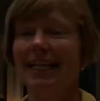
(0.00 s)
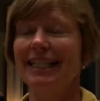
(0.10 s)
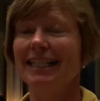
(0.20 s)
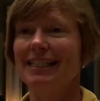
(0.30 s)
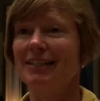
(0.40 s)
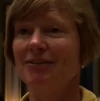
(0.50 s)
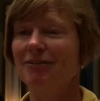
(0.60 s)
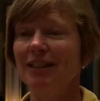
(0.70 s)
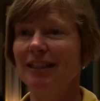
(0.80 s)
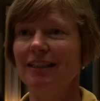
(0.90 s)
I think it's a
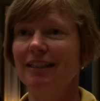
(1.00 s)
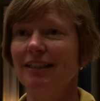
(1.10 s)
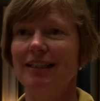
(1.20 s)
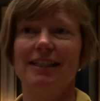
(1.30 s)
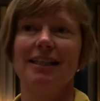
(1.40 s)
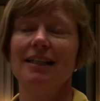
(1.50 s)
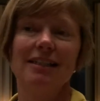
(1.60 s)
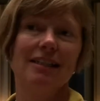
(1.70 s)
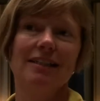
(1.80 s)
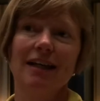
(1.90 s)
really
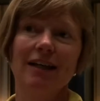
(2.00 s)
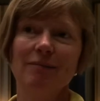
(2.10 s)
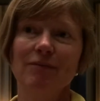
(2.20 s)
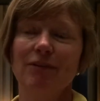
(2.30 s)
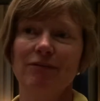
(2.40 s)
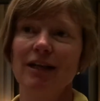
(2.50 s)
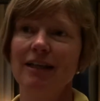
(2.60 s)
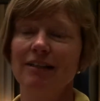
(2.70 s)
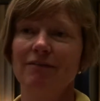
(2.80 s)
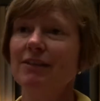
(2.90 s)
exciting time for
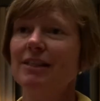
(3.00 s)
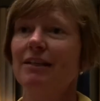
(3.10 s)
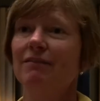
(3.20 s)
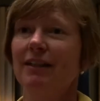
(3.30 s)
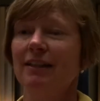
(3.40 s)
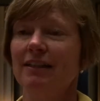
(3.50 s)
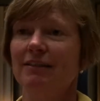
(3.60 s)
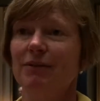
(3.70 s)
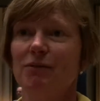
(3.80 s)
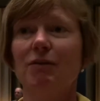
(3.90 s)
REDD and for safeguards,
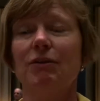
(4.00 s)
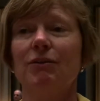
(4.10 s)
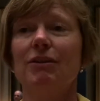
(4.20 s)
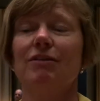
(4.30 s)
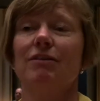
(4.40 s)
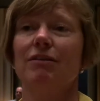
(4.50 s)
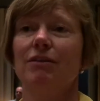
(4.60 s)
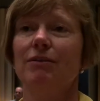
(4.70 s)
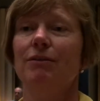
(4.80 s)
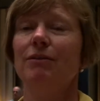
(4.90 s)
because we've got all this
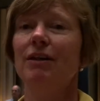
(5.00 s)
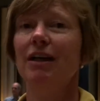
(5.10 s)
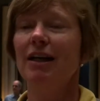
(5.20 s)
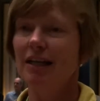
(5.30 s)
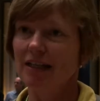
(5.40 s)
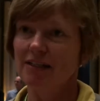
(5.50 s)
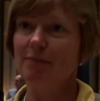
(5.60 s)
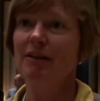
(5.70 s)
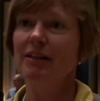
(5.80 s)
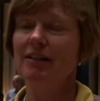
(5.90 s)
new
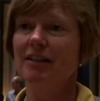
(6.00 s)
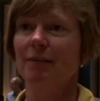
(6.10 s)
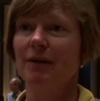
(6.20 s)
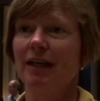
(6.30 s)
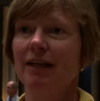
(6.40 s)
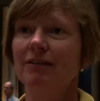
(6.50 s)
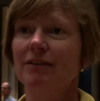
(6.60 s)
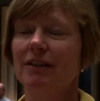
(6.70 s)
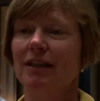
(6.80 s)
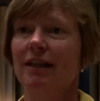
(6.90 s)
experience coming
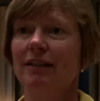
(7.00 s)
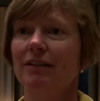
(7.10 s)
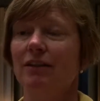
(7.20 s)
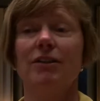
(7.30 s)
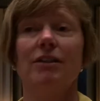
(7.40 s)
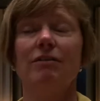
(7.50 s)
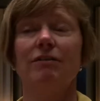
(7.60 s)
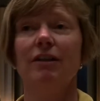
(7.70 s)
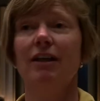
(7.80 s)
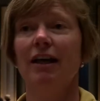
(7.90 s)
out, and a lot of
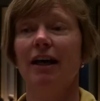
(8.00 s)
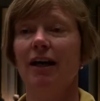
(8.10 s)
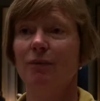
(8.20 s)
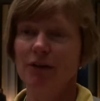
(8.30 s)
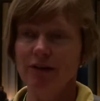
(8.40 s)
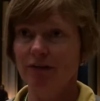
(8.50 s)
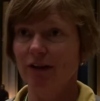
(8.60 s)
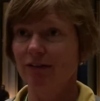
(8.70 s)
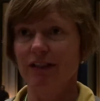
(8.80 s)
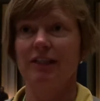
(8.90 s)
we're
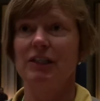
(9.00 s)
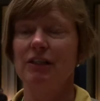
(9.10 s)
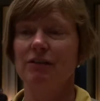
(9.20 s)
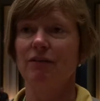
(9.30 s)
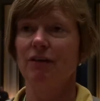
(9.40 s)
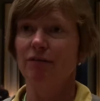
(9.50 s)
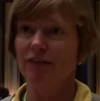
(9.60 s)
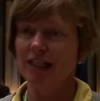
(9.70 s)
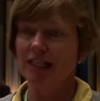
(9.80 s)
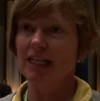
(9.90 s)
involved in an initiative of
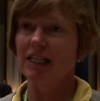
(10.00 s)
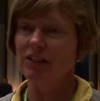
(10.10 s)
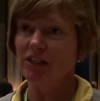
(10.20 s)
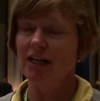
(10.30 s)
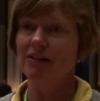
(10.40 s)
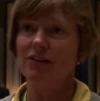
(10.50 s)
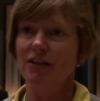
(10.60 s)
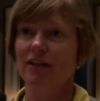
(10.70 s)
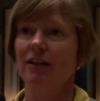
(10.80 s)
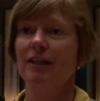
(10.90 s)
exchange
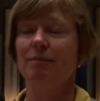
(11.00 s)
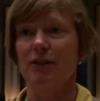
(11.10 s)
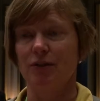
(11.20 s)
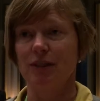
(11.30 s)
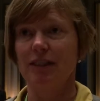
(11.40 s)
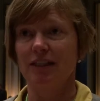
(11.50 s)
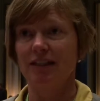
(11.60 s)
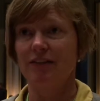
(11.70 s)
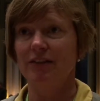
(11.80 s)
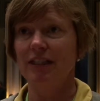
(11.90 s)
and learning between
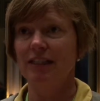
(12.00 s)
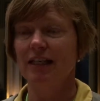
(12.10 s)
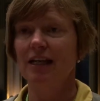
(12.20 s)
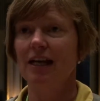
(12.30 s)
countries,